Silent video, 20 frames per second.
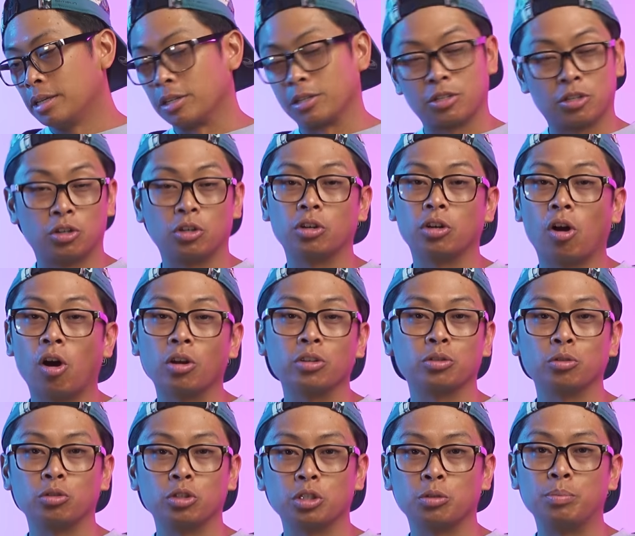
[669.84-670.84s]
It could
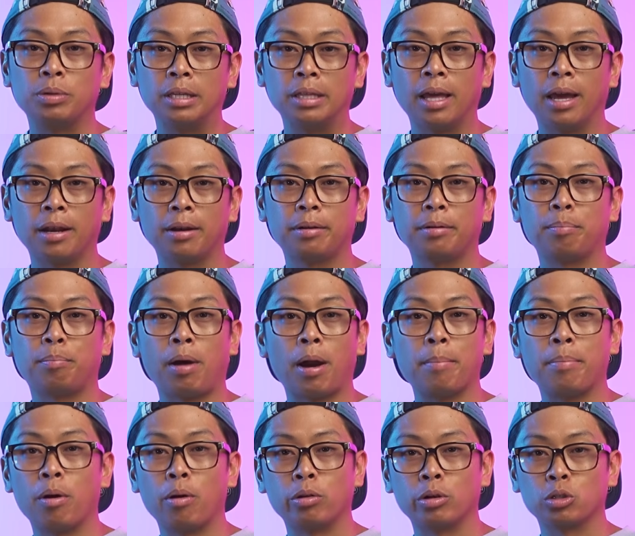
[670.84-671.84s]
also just be that my
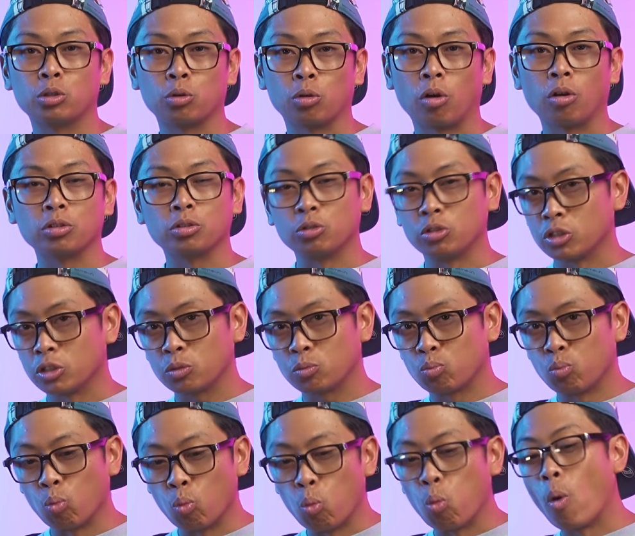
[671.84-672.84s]
opponents are also
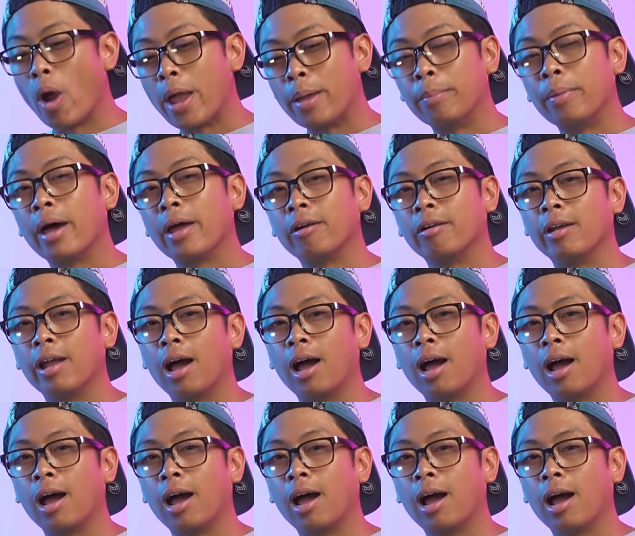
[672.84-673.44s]
just way better